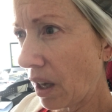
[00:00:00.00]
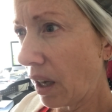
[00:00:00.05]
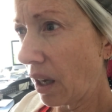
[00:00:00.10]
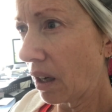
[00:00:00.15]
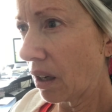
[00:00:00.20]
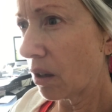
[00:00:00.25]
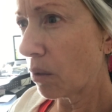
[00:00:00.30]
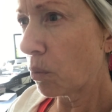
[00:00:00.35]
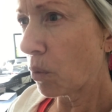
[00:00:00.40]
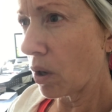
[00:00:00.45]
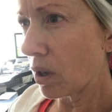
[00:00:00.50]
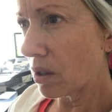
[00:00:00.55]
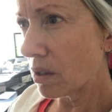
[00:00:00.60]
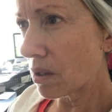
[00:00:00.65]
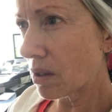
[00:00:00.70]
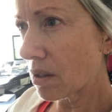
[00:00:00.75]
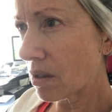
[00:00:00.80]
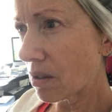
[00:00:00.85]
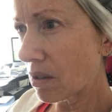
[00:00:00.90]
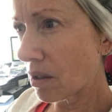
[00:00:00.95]
hair
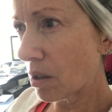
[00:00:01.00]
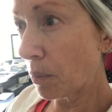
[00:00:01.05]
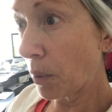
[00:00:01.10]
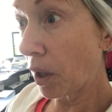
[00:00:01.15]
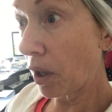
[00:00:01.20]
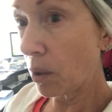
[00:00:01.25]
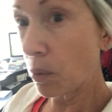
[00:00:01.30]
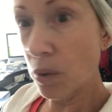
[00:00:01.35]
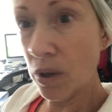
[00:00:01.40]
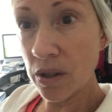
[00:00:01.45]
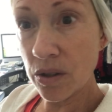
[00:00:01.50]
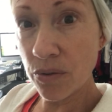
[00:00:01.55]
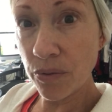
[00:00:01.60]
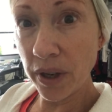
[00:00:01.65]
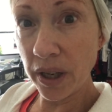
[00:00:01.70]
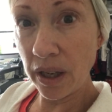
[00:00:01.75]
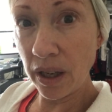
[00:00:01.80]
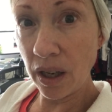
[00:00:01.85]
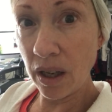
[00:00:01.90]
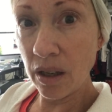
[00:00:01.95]
wants, the body wants
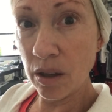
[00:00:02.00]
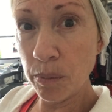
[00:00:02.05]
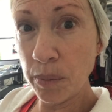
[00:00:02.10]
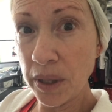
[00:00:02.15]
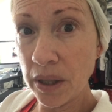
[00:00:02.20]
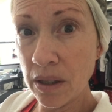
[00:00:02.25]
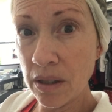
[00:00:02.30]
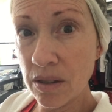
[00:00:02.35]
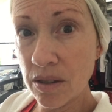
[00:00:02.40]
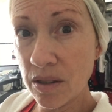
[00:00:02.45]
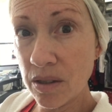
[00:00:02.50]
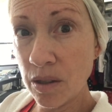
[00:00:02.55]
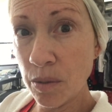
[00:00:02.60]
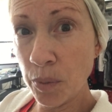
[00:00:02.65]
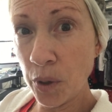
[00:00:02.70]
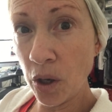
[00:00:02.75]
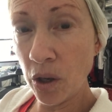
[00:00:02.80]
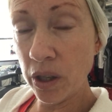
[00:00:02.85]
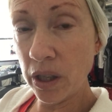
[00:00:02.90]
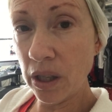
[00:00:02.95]
red hair because the
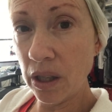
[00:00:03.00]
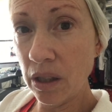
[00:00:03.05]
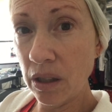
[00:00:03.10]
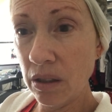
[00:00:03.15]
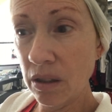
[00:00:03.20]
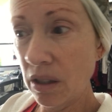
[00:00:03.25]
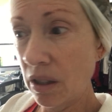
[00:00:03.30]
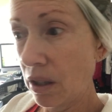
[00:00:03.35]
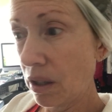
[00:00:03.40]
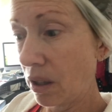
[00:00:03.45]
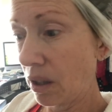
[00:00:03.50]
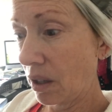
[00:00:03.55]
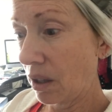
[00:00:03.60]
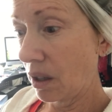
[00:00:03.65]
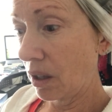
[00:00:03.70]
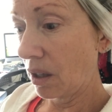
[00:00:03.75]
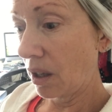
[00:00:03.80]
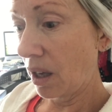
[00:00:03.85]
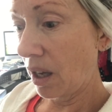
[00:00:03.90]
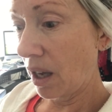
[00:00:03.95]
body
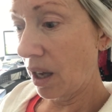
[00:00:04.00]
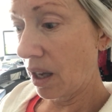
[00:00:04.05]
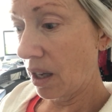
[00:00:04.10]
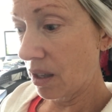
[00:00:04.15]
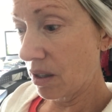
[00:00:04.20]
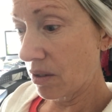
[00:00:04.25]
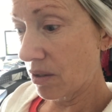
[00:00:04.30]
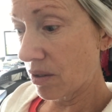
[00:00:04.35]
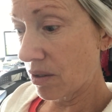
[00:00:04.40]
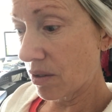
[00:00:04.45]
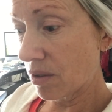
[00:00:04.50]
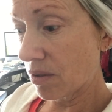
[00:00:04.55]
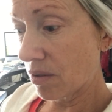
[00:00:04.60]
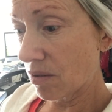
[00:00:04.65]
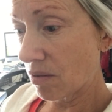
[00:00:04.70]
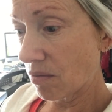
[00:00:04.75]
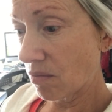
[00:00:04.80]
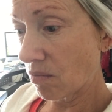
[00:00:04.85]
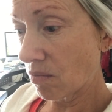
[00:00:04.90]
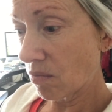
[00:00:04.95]
has,
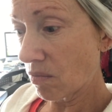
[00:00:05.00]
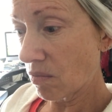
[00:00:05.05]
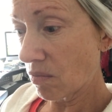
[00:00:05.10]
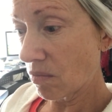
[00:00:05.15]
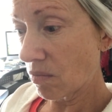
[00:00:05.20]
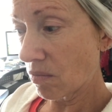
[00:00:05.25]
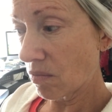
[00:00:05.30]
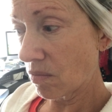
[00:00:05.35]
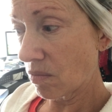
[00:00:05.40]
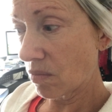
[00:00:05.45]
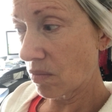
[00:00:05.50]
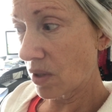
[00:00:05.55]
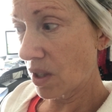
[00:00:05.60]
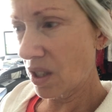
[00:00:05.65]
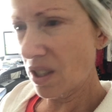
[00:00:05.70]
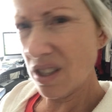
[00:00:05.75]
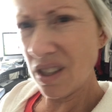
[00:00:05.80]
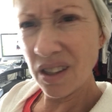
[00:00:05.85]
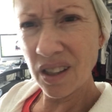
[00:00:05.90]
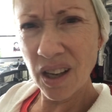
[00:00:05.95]

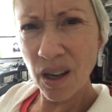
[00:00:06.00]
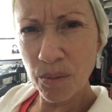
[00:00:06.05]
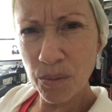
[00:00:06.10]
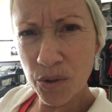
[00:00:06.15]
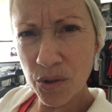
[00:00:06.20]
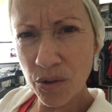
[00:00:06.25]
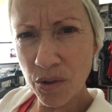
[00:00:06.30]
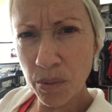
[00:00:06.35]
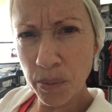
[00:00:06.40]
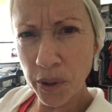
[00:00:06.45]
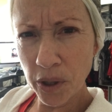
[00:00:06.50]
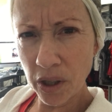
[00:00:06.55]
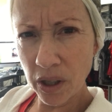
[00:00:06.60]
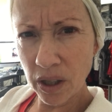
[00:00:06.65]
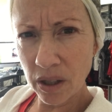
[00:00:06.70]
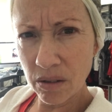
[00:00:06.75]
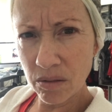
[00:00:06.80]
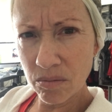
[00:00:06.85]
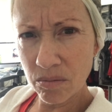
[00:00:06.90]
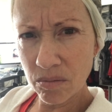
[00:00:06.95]
sin comes through the
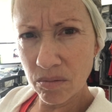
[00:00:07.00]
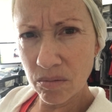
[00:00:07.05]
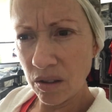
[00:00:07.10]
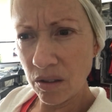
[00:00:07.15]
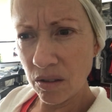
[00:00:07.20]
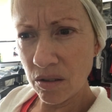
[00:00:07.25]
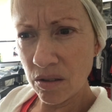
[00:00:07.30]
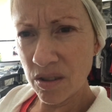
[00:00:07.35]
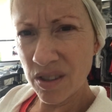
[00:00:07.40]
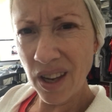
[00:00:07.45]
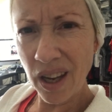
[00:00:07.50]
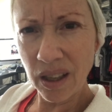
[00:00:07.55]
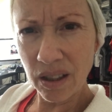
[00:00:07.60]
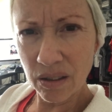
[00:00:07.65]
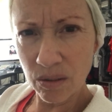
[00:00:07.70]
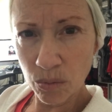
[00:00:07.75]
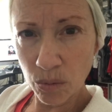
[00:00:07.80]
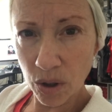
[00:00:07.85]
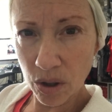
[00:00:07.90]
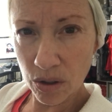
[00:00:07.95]
body.
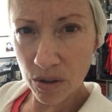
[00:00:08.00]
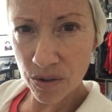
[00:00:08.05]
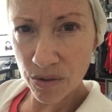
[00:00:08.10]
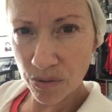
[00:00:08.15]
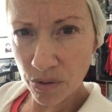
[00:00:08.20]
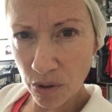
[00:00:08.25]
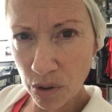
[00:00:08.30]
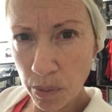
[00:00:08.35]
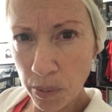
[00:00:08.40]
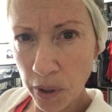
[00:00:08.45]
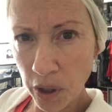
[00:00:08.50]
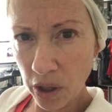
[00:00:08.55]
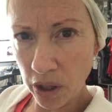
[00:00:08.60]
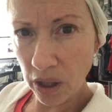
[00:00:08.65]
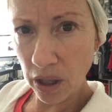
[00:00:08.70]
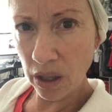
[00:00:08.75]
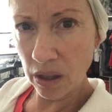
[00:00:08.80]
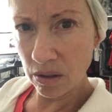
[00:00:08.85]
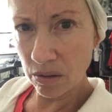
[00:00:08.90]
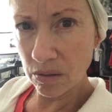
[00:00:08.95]
Satan works through the
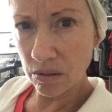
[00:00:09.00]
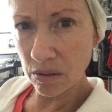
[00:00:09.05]
body.